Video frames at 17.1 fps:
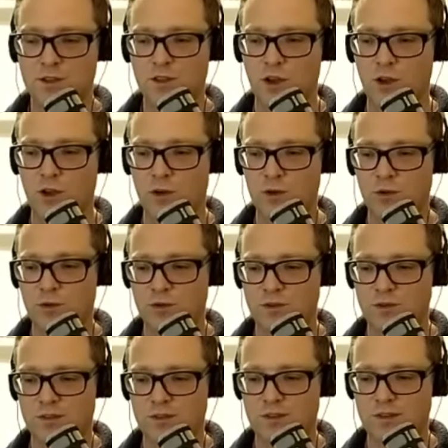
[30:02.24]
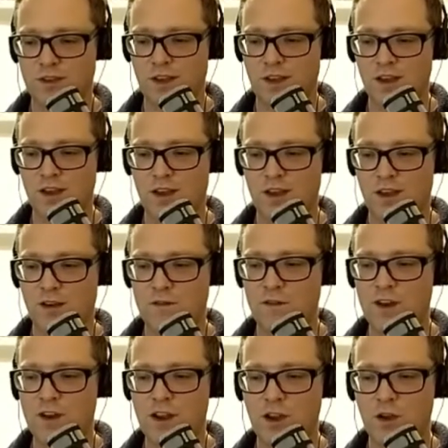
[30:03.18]
So uh,
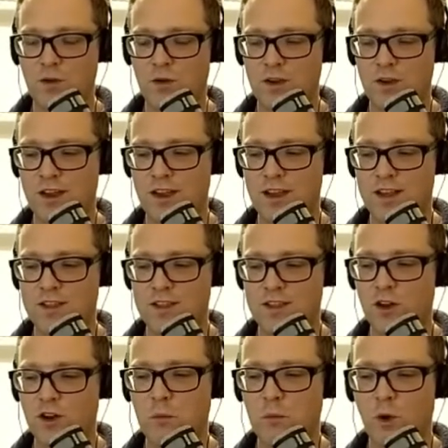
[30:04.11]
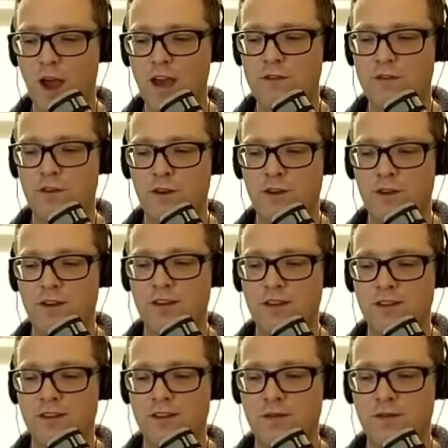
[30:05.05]
video is a lot more effort
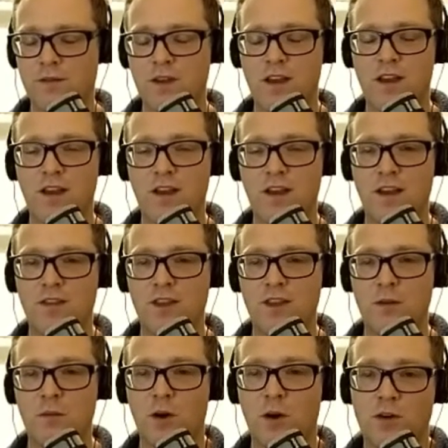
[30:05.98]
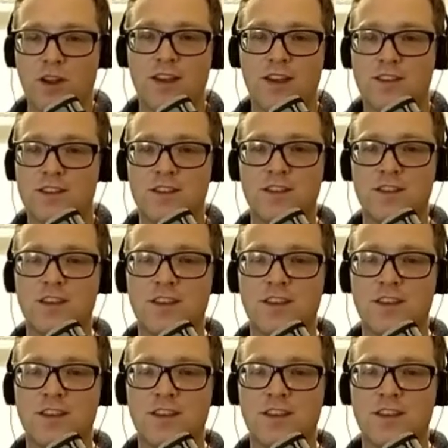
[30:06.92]
than a podcast.